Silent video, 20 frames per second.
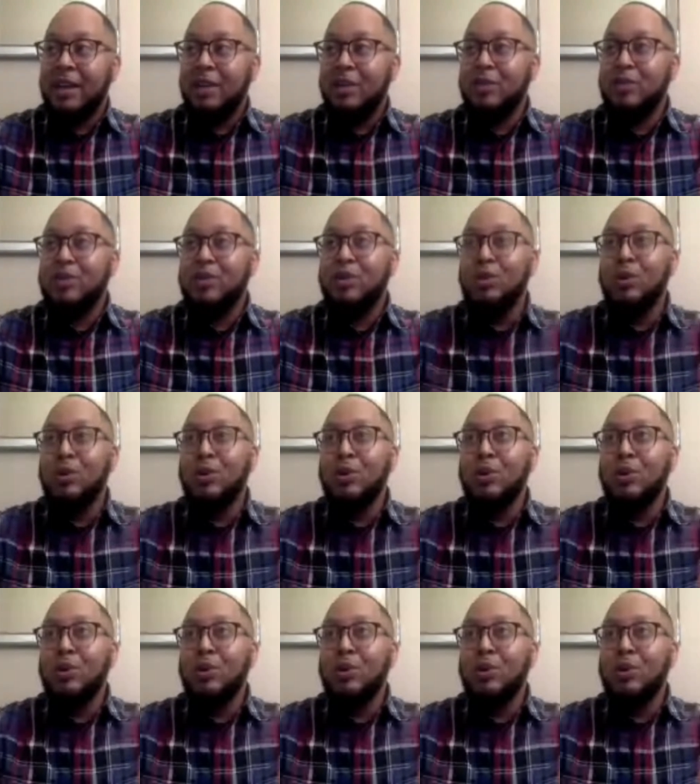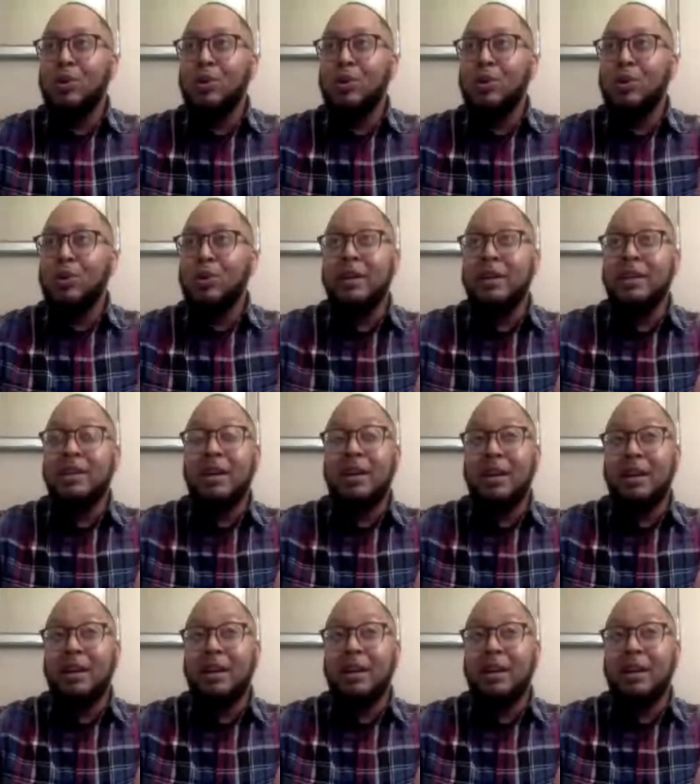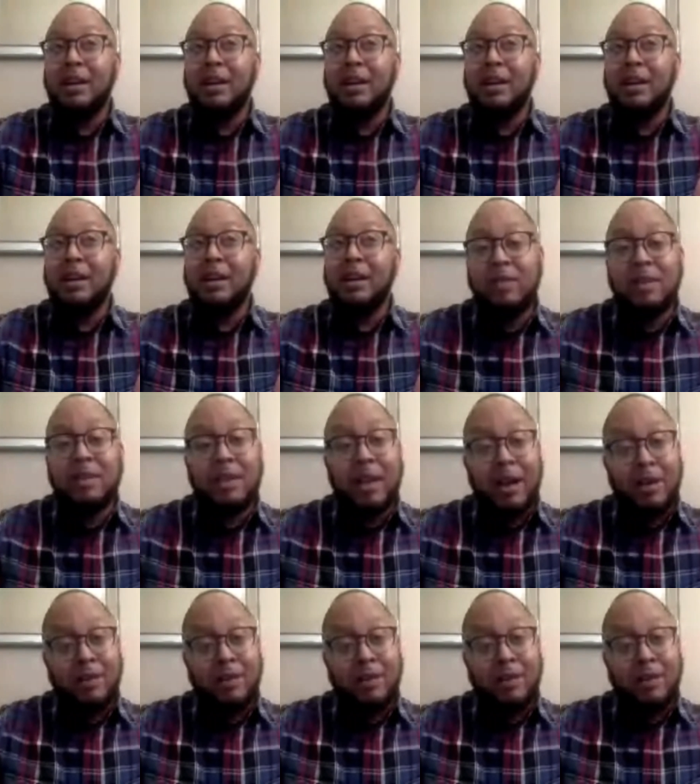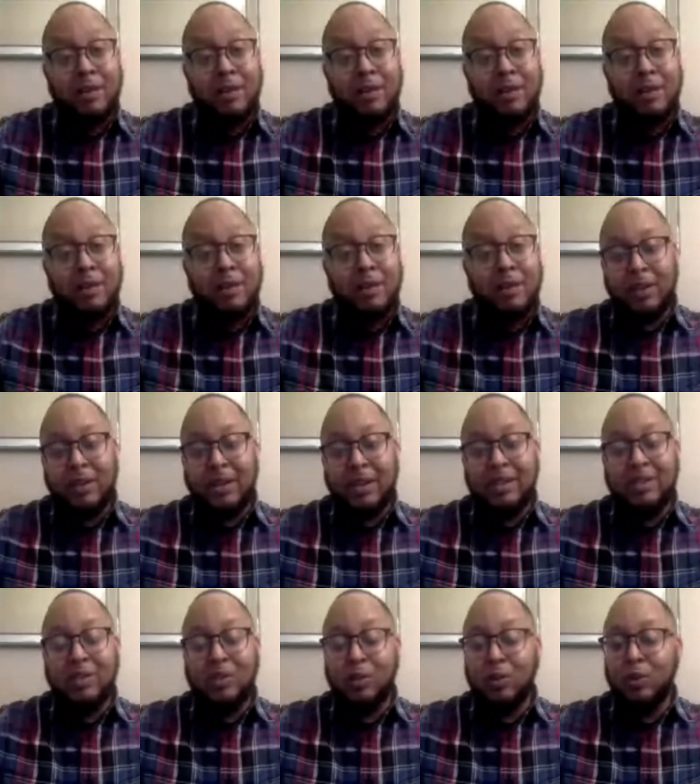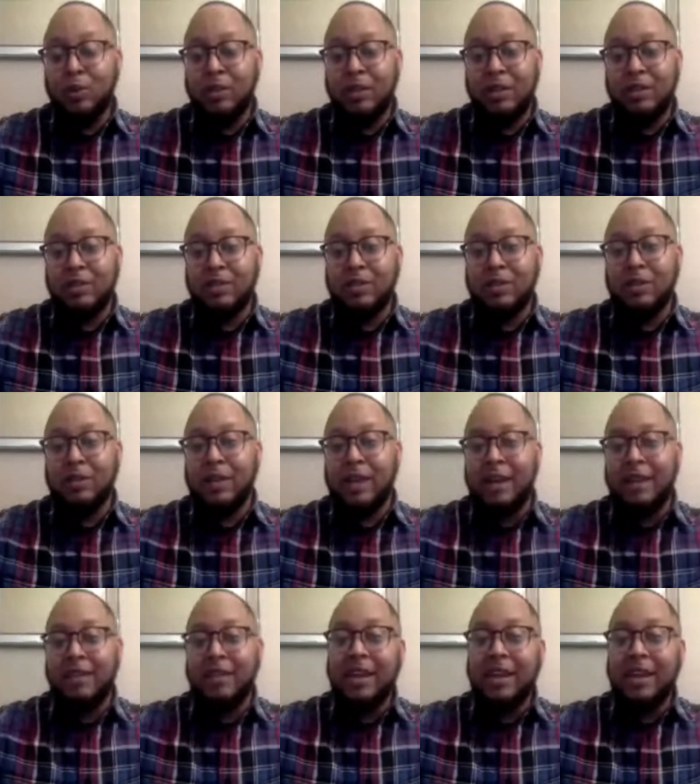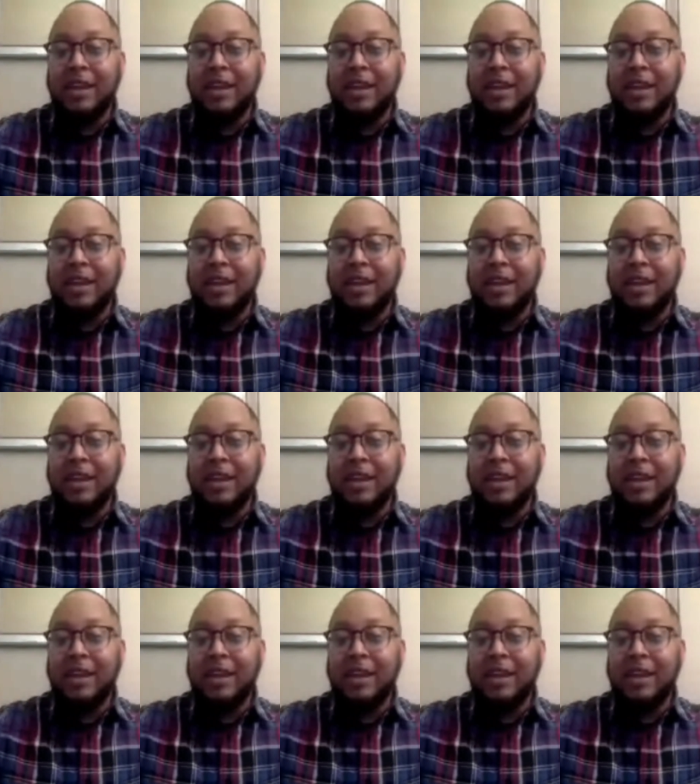your school should put aside $50,000 for the next school year so that they can